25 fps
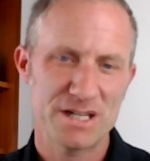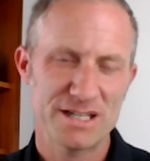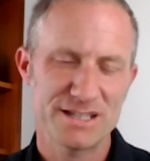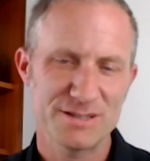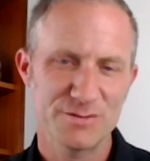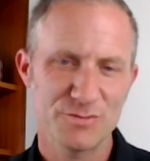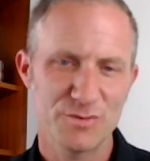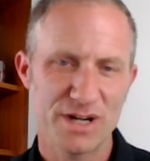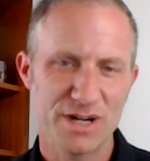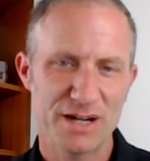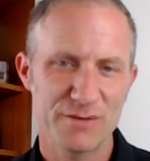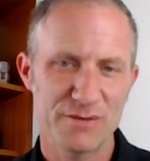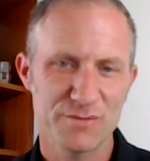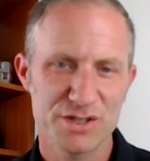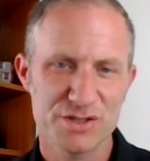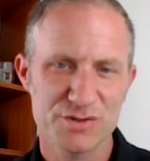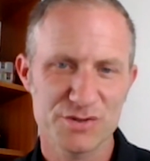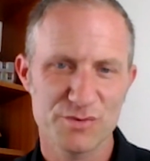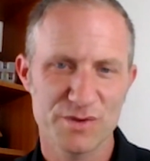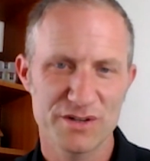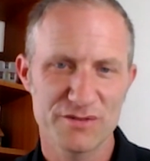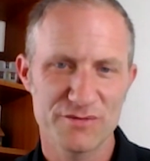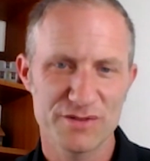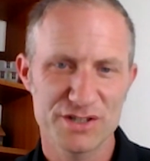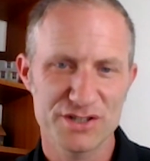in the way in
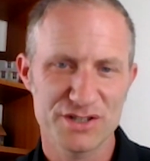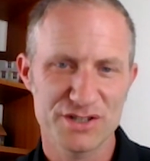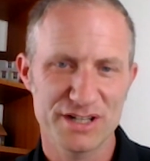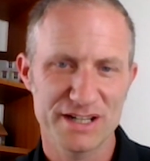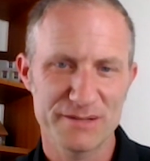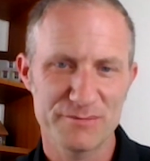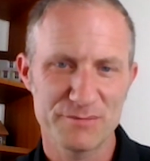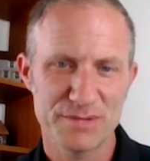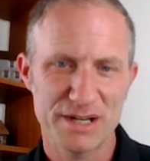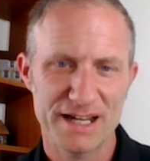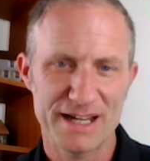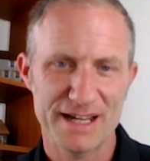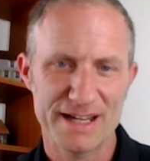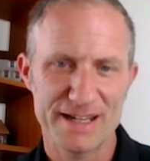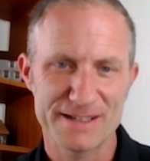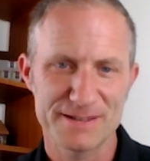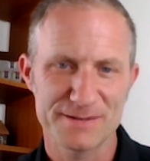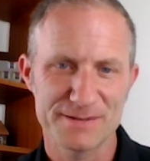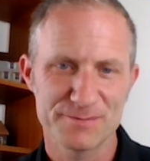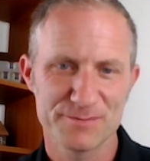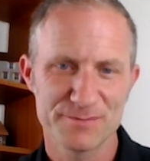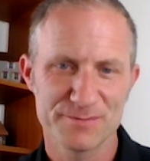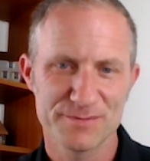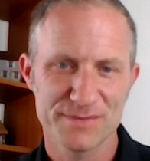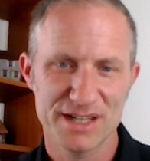which we originally
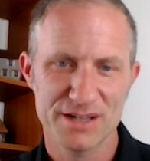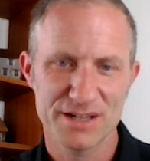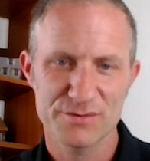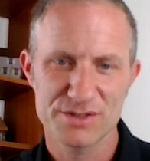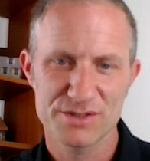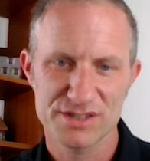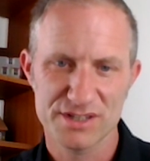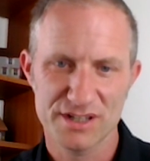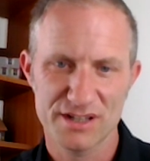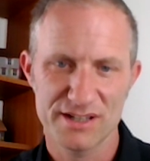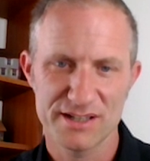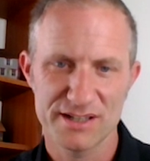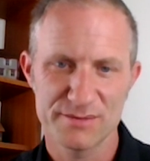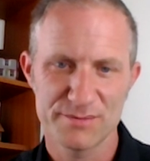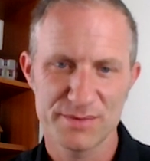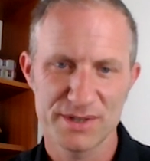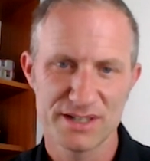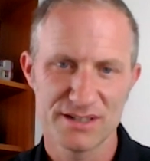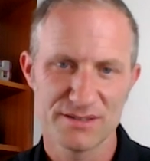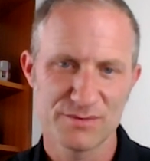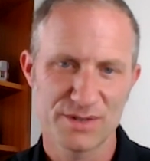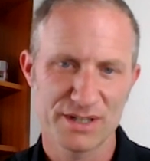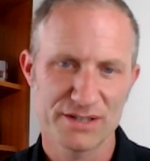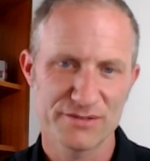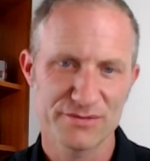planned. That would certainly
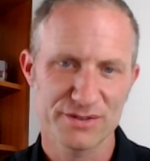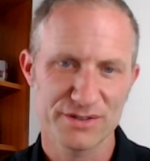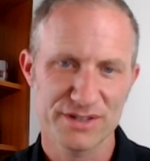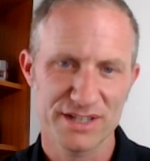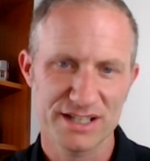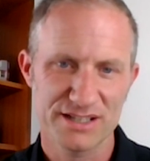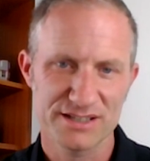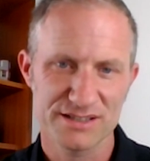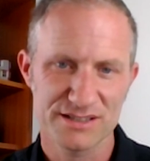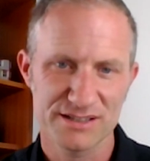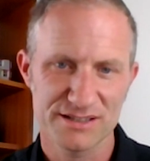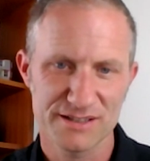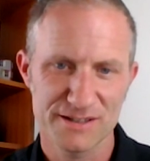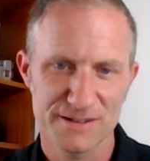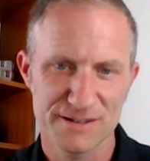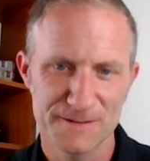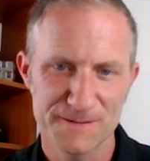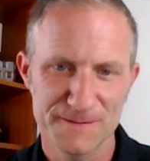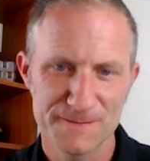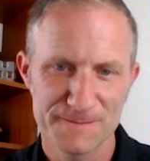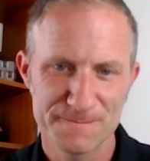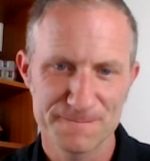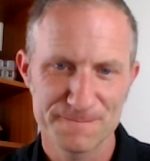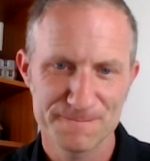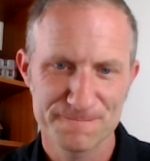be a wonderful thing to
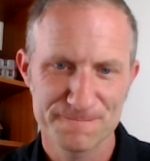do.